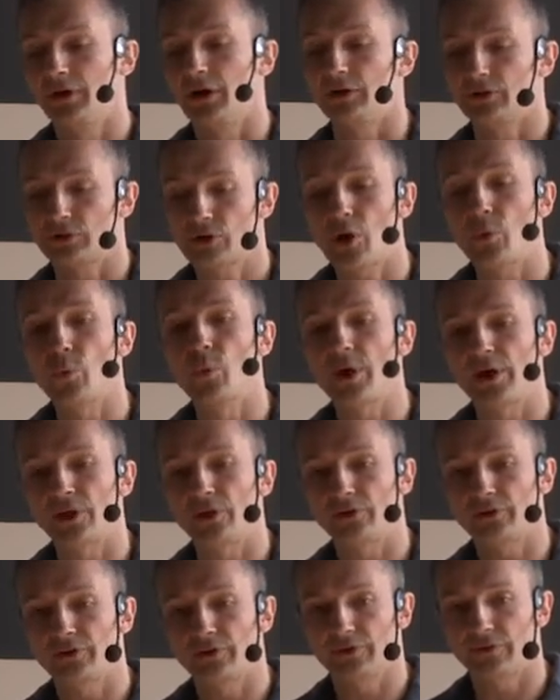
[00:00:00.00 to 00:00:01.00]
or how
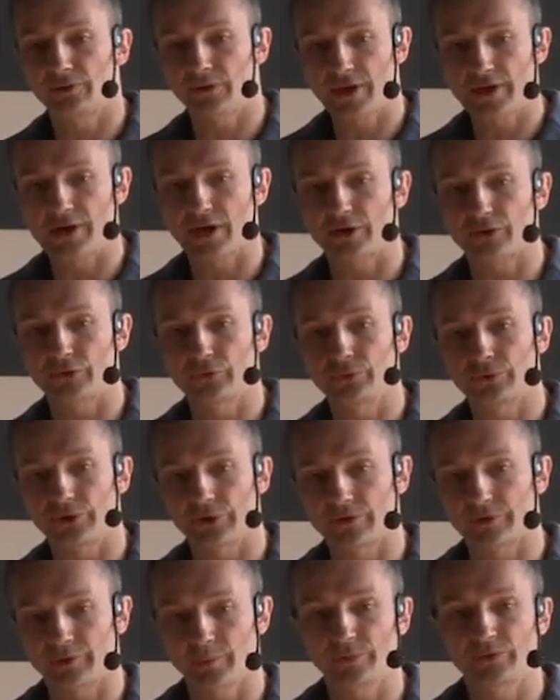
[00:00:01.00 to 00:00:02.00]
well they are
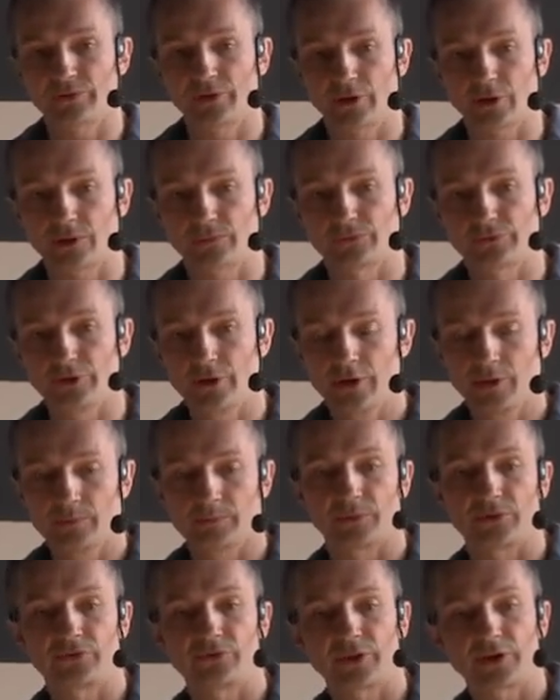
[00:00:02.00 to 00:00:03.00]
doing themselves,
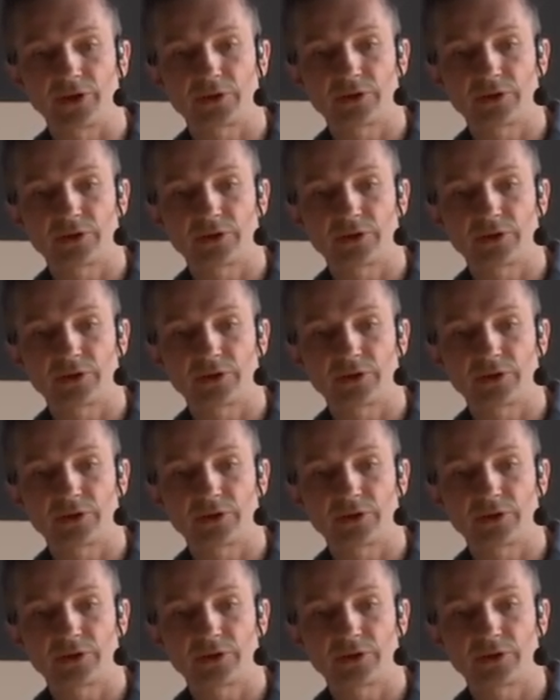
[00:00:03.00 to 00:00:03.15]
but they